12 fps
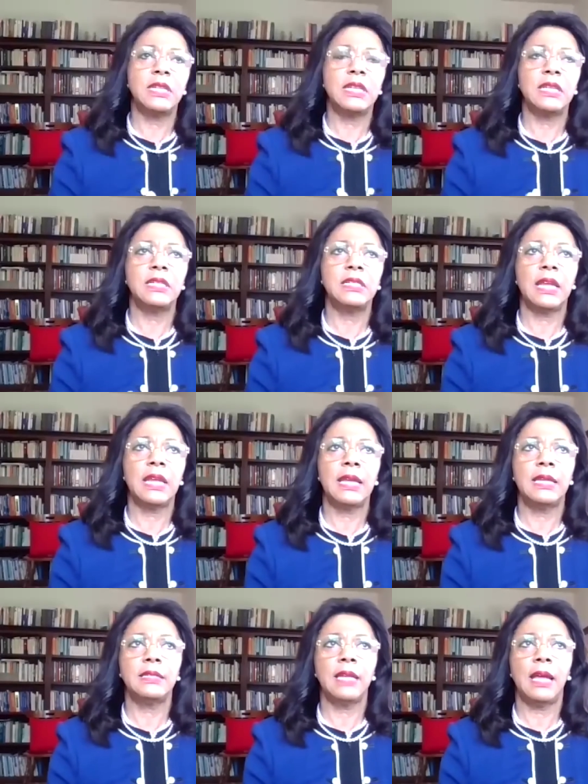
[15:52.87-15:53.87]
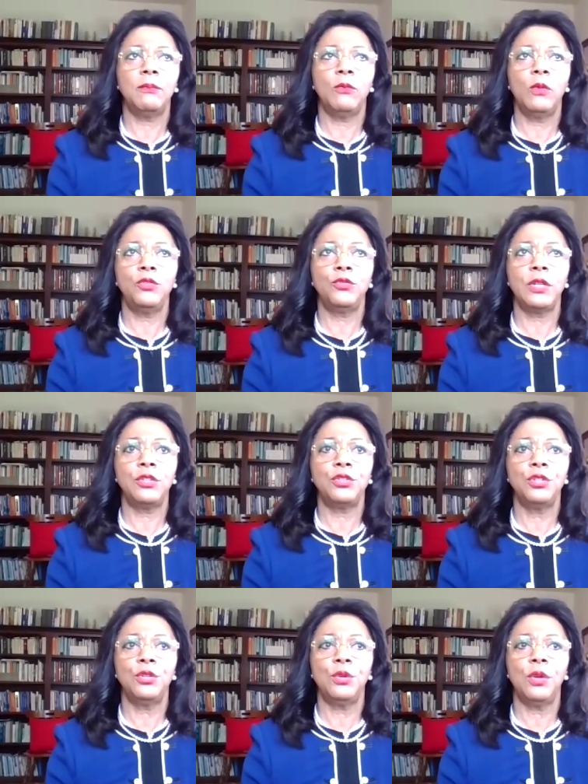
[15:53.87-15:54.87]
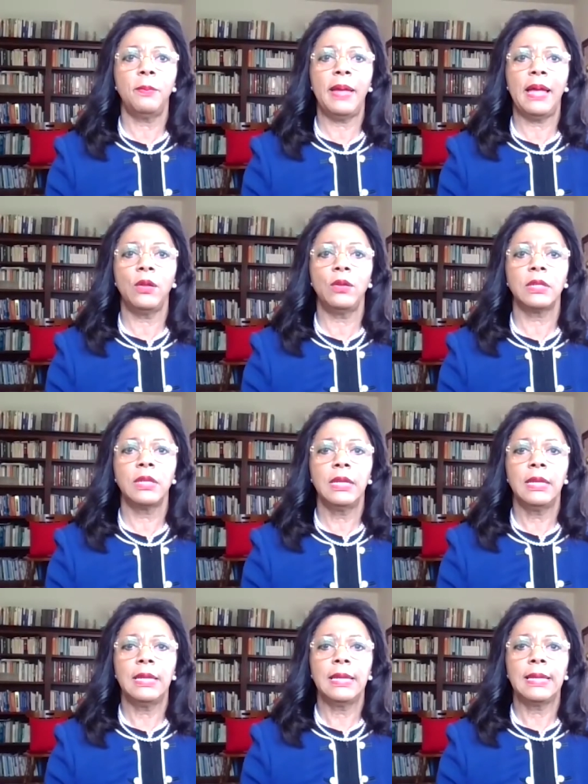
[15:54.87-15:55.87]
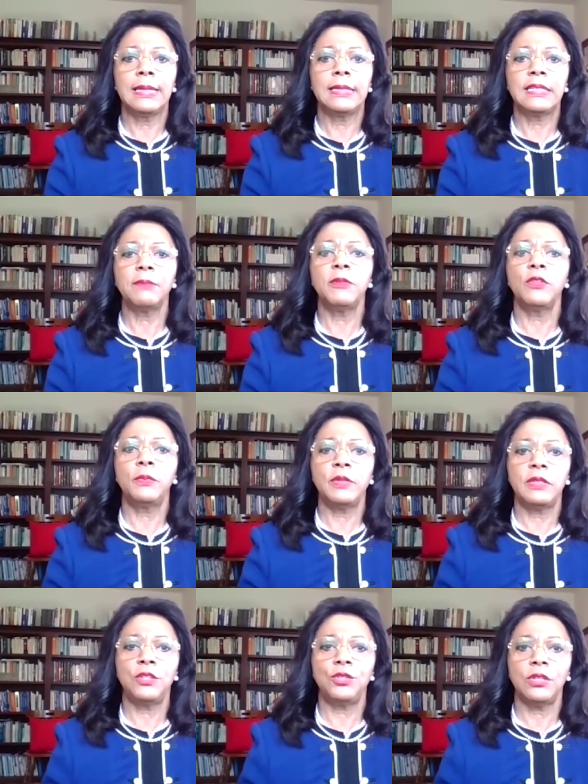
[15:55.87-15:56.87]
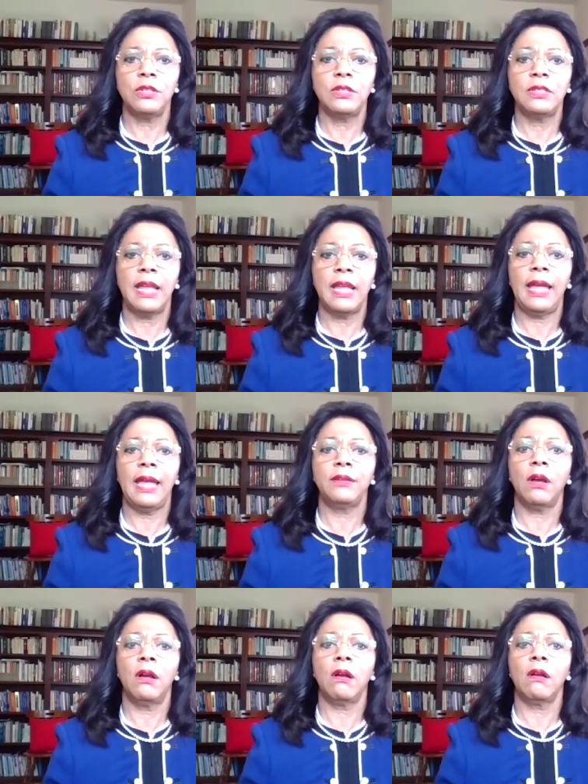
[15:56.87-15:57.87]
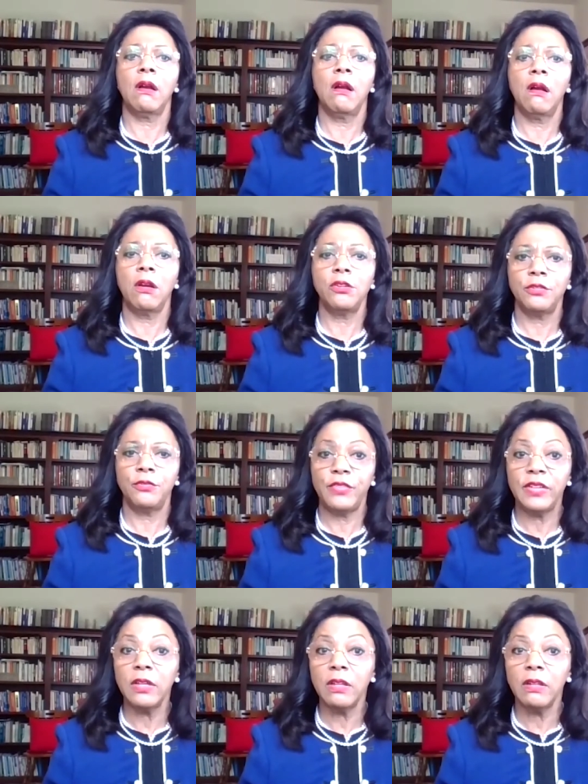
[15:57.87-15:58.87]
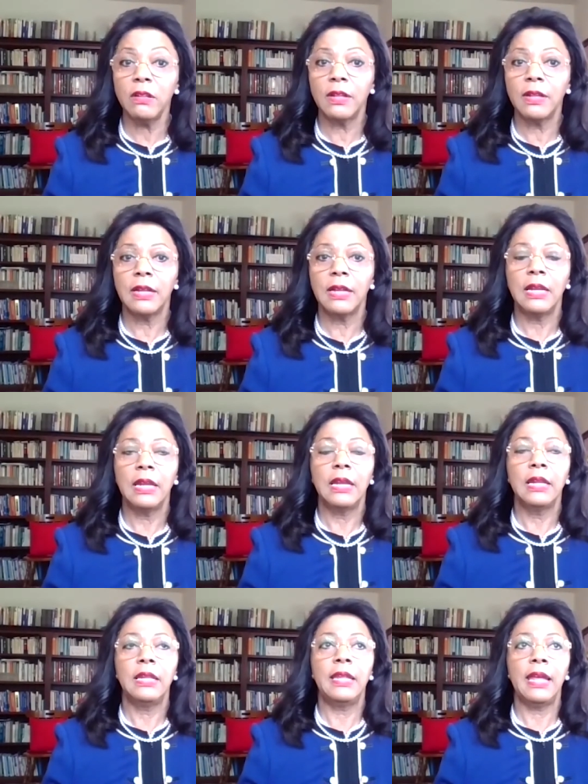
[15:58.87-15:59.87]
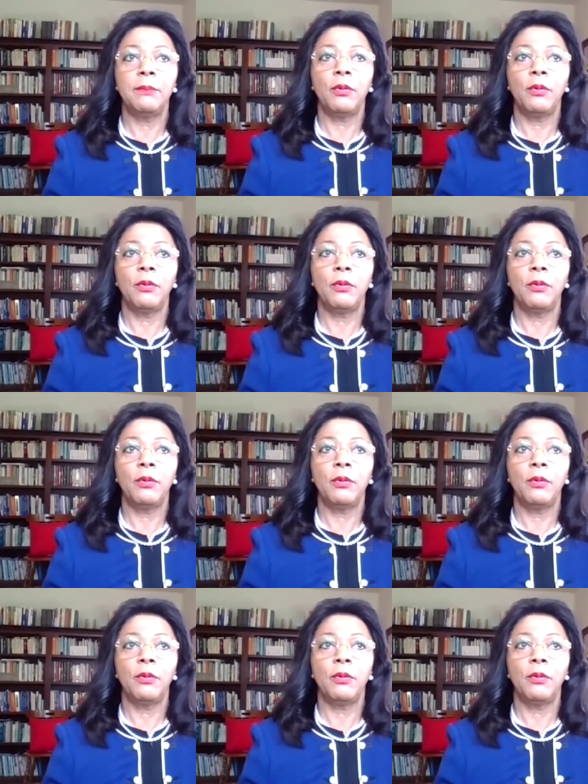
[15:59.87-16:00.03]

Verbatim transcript: it is. And I'm wondering too about some of the positions that are hard to fill. Mm-hmm